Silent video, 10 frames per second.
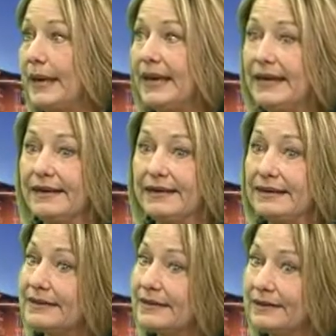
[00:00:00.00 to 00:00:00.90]

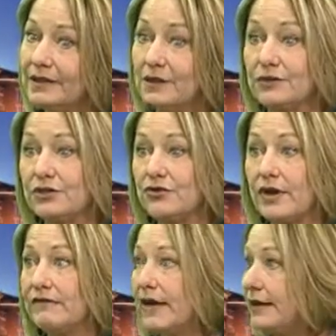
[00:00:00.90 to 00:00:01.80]
and to try
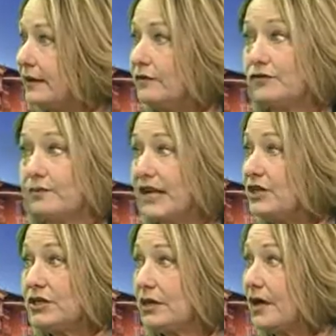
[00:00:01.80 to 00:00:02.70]
to find
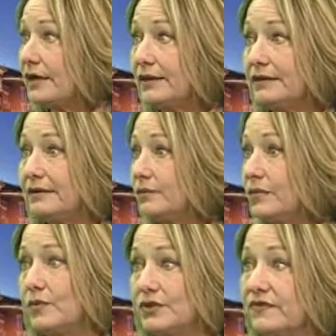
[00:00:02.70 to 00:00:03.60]
information on it
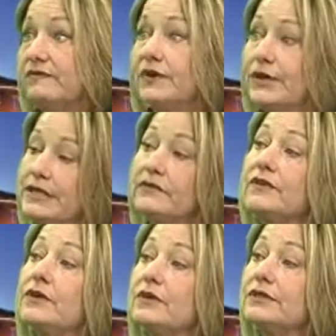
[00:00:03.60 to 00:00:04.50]
was very
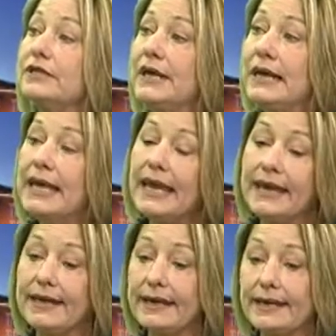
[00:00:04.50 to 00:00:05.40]
difficult.
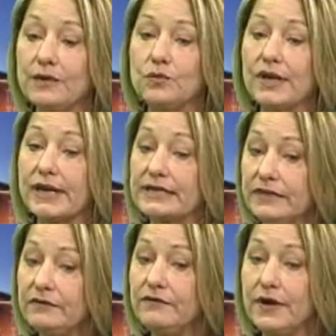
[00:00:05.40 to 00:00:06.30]
And what I
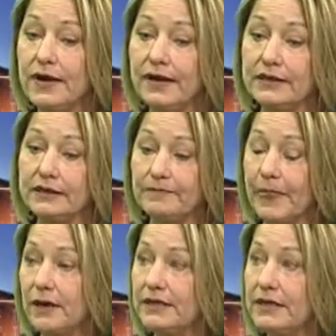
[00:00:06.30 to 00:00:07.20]
did find
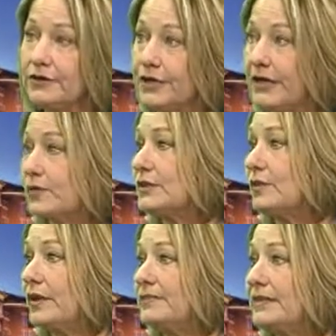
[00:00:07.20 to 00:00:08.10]
on the internet was a
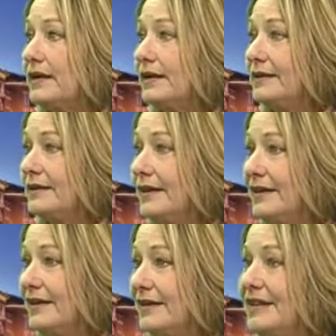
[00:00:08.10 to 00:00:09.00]
website
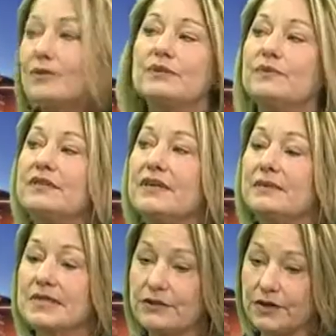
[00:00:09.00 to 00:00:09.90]
that was
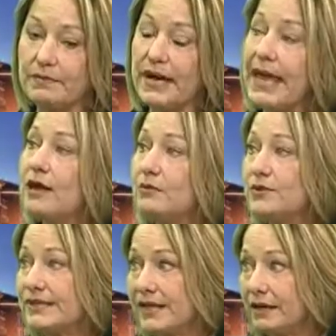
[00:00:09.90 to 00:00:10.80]
started by Al
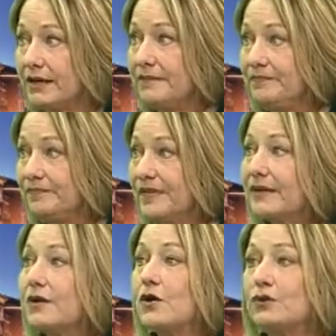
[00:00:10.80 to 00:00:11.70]
Musella,
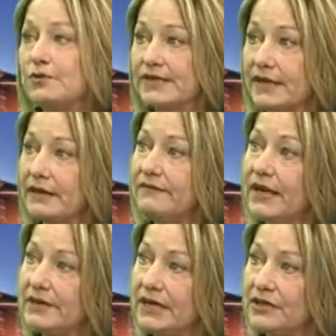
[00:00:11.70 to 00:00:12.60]
called the Musella
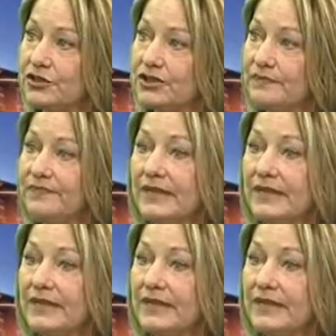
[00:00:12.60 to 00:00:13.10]
Foundation.